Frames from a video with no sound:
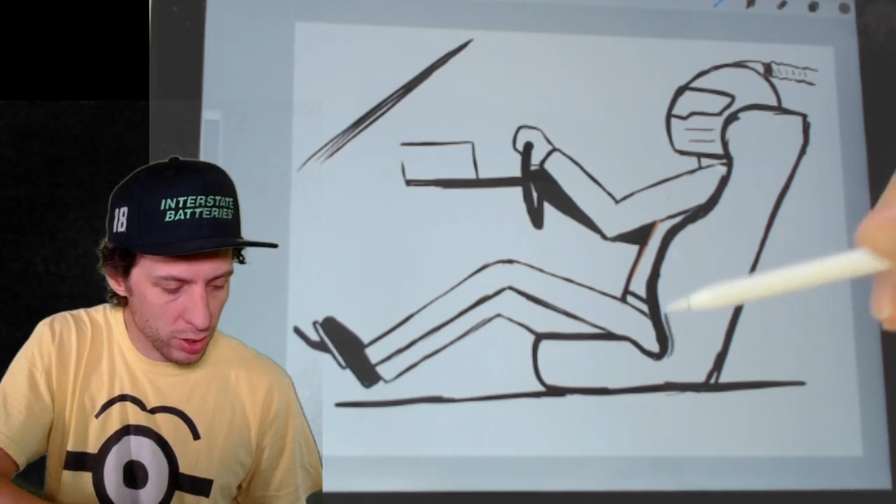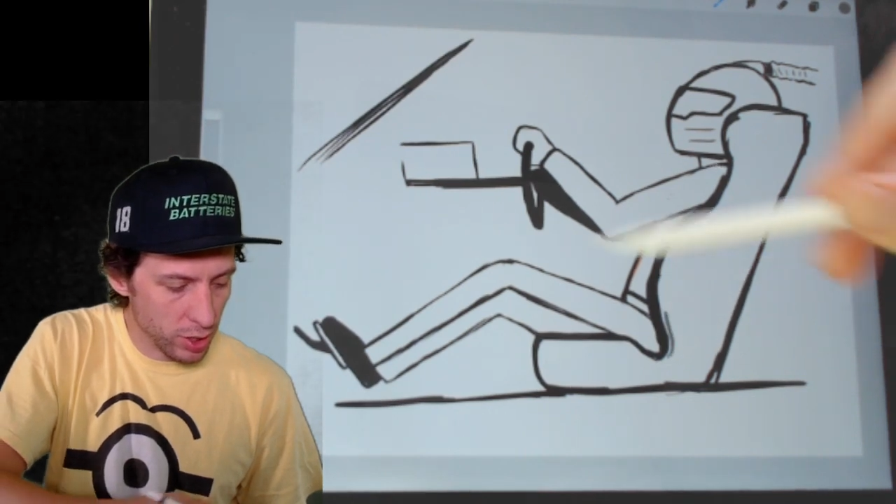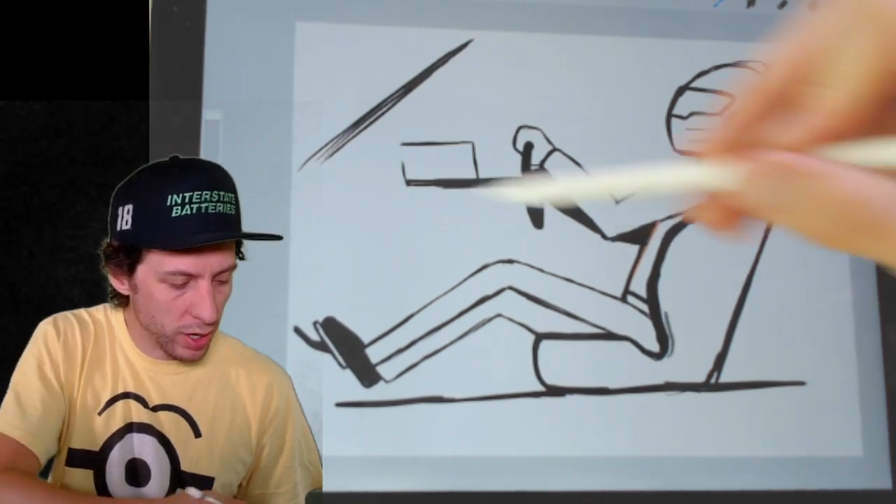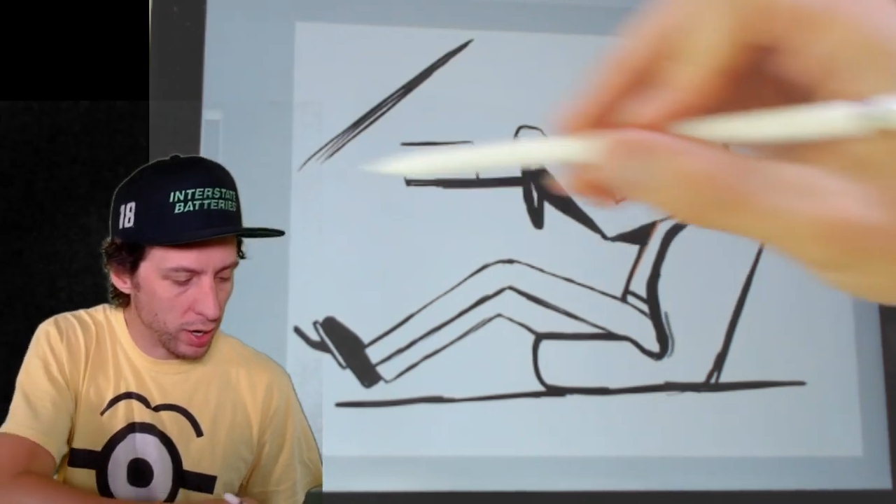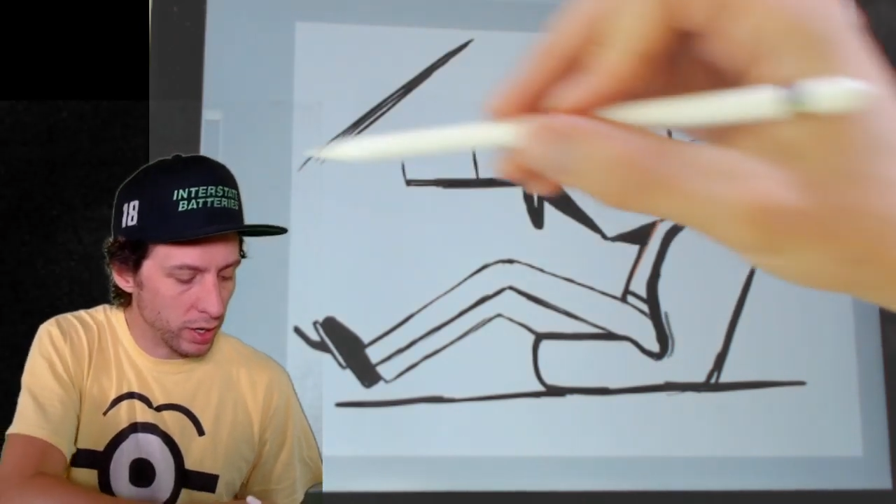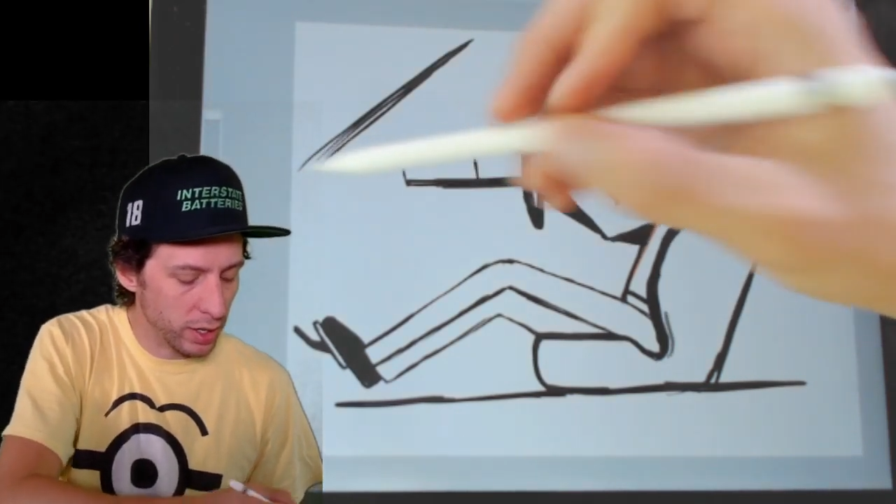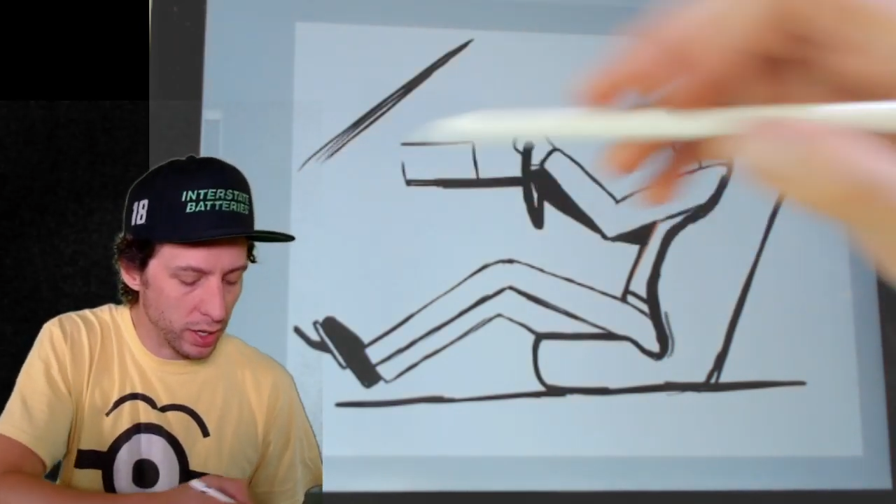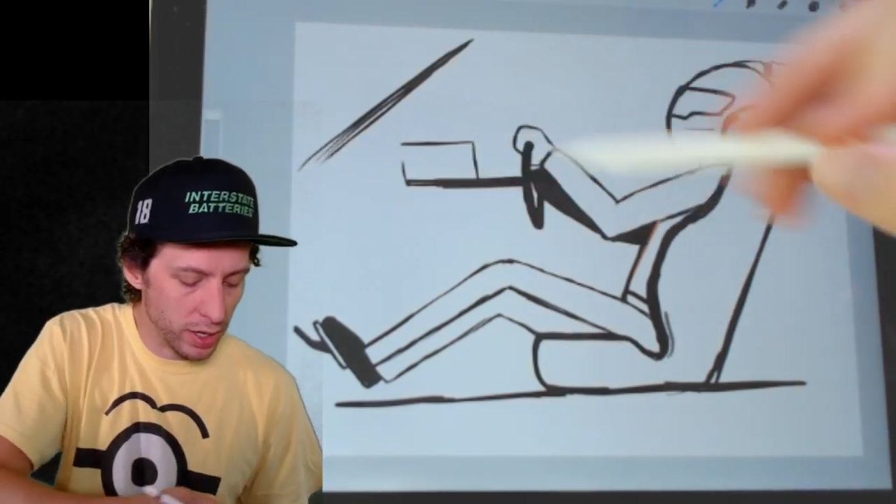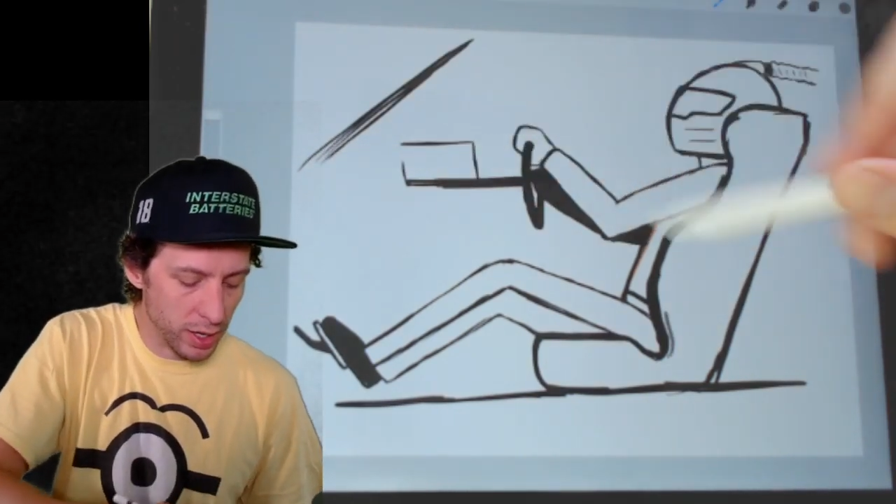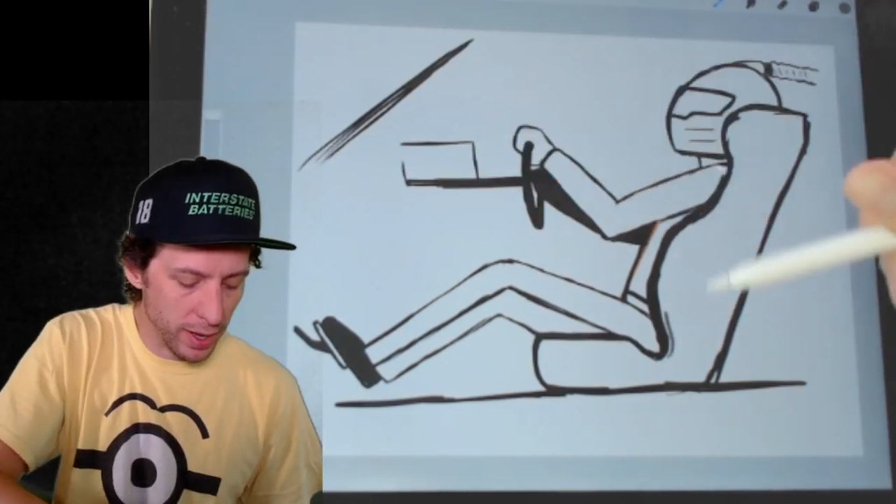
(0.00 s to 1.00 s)
chair in
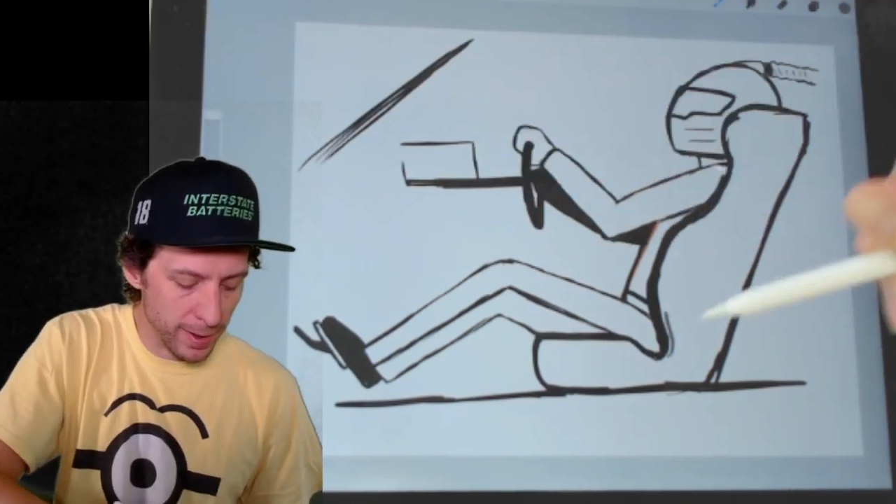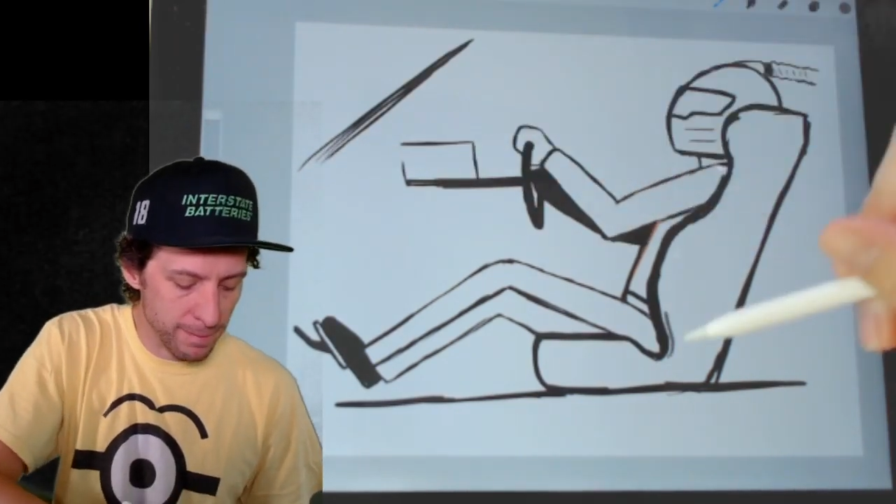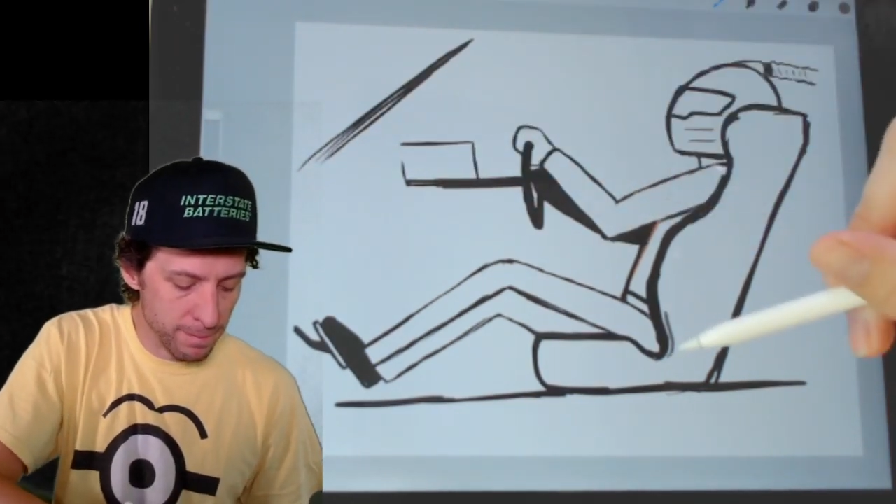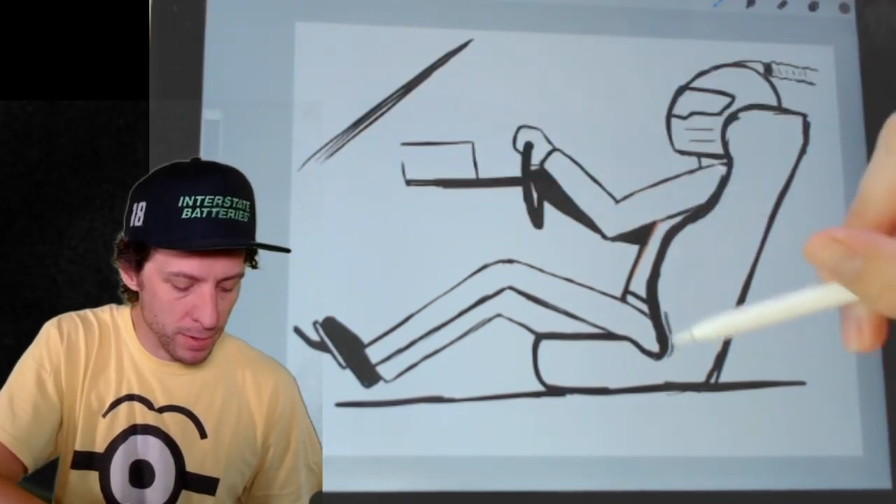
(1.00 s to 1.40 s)
a